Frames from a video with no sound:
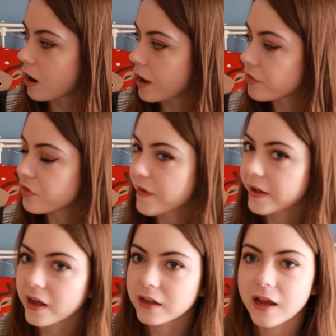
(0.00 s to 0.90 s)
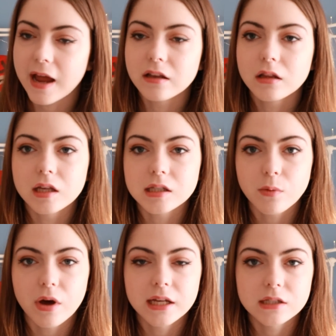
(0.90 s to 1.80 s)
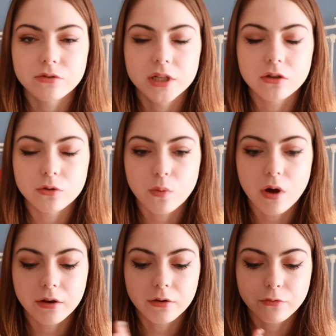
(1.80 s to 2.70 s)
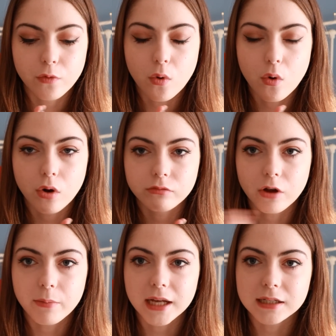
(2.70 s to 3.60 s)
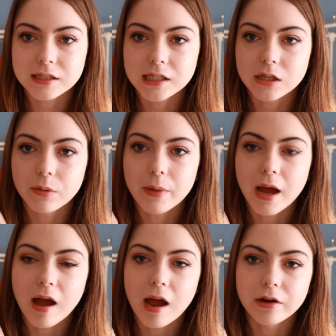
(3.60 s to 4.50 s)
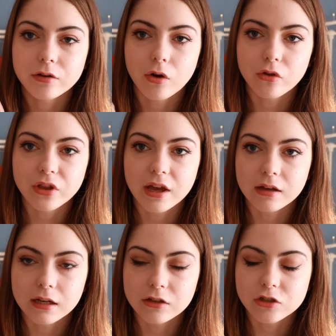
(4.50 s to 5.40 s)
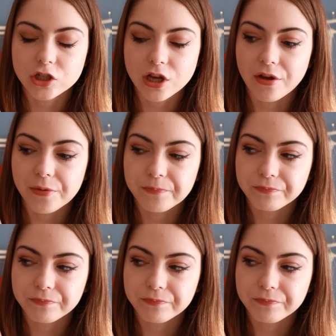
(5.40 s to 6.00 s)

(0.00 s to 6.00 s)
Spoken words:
I think again this one is a really good one for romanticism and gothic literature.